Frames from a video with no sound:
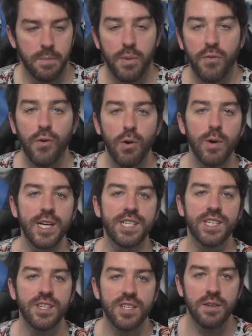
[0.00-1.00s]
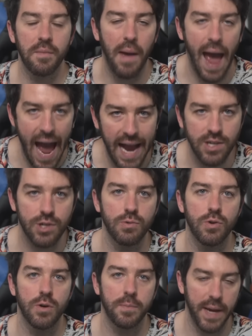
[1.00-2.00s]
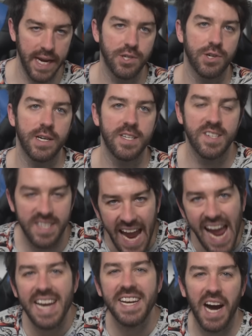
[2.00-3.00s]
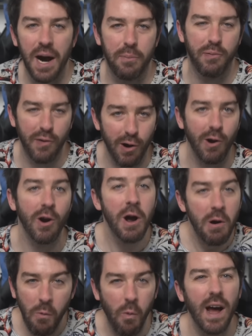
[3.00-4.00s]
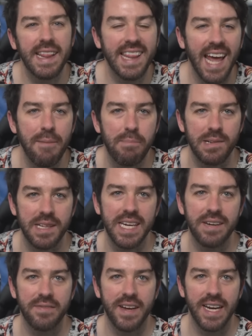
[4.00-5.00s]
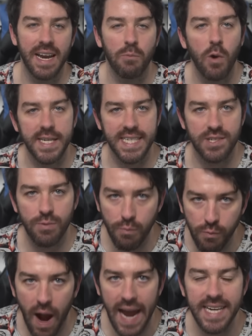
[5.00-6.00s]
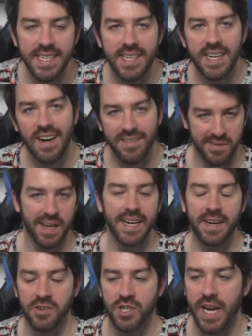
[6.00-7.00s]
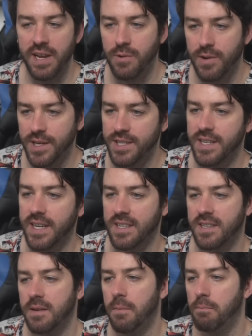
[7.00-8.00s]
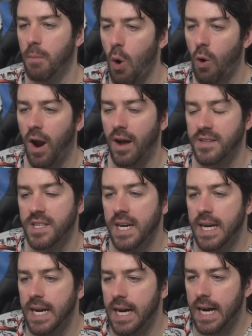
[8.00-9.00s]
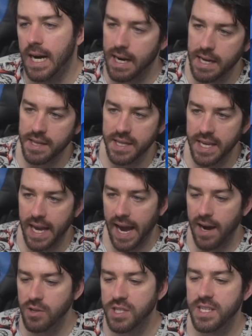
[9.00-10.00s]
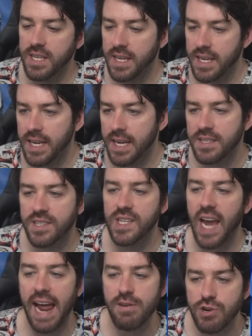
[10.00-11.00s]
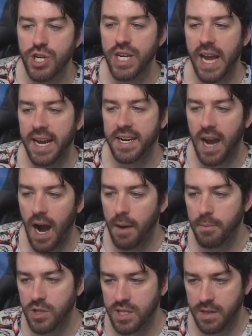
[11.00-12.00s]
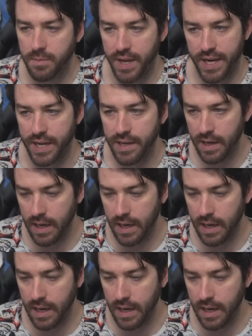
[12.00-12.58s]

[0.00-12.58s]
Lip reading: Before we see some actual patriots stand up for what they believe in and what is right, unlike January 6th morons, the House E&C Energy and Commerce Committee